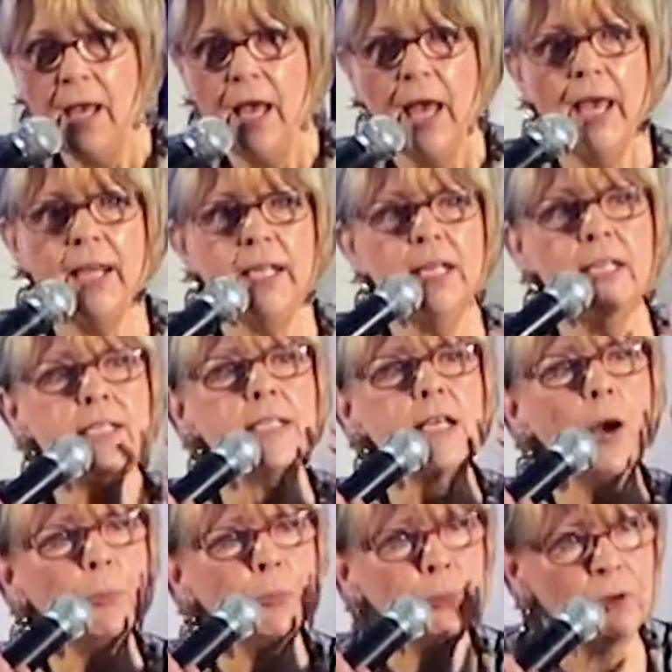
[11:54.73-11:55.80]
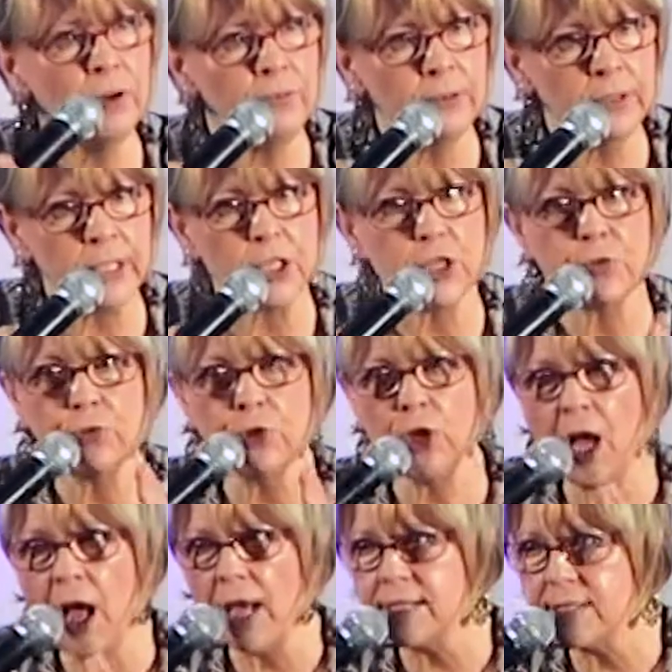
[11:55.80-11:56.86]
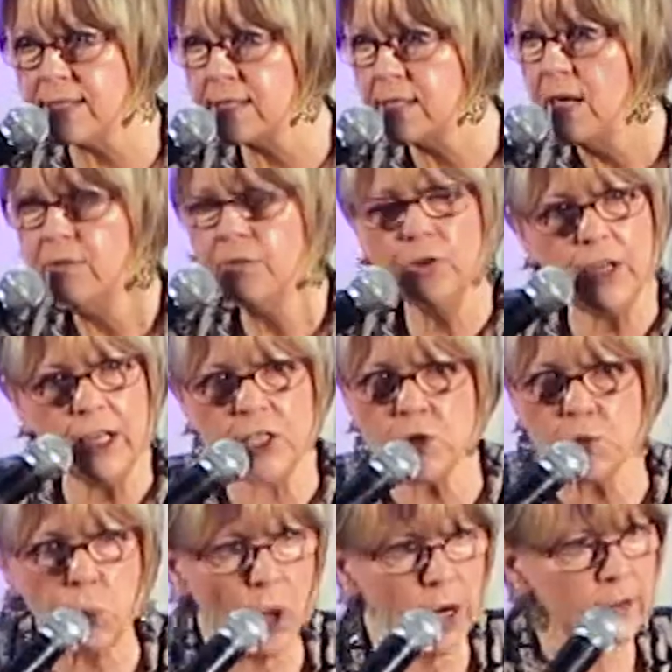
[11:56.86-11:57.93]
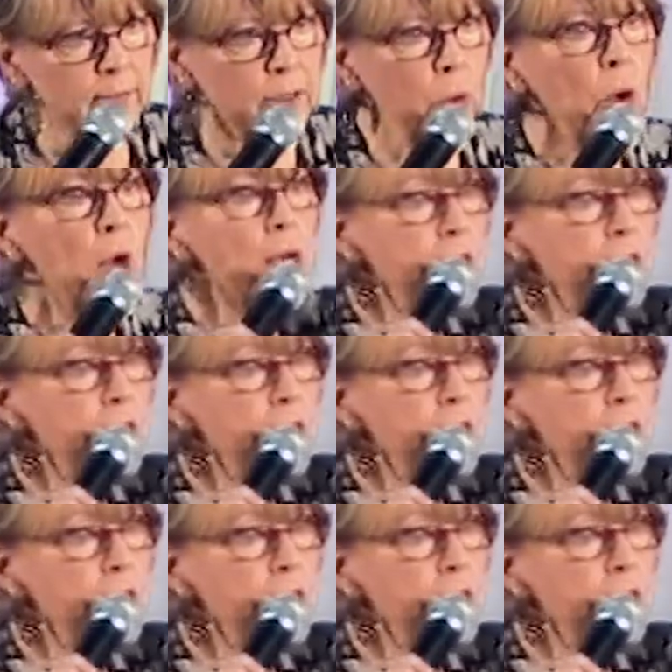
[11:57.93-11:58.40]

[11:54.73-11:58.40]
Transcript: And it is a privilege for us, for each one of you,